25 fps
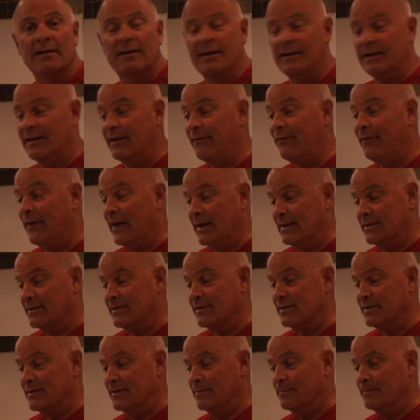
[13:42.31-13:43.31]
the
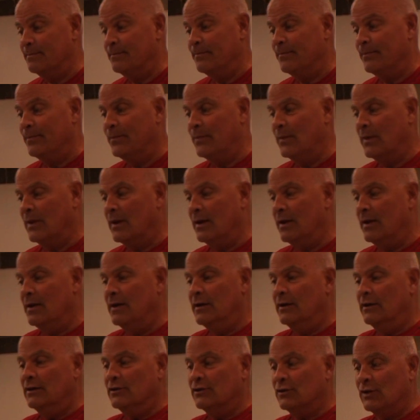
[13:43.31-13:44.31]
defense.
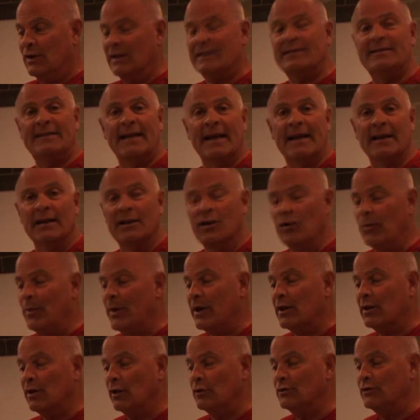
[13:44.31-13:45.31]
So let's take a little
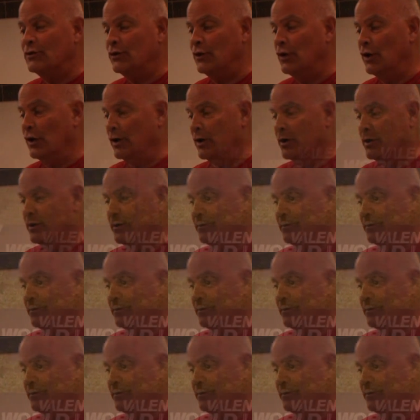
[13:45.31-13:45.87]
bit closer look.